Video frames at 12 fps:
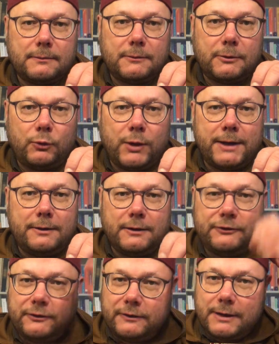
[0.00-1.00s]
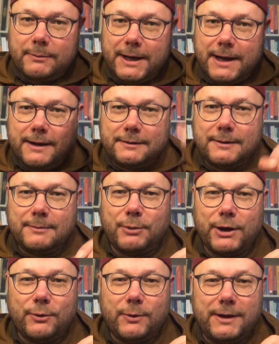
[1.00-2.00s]
red, just like my hat, by
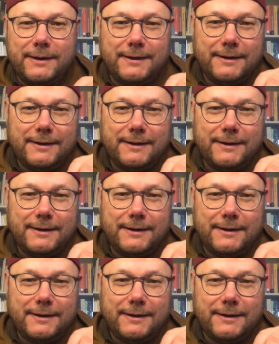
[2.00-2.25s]
the way.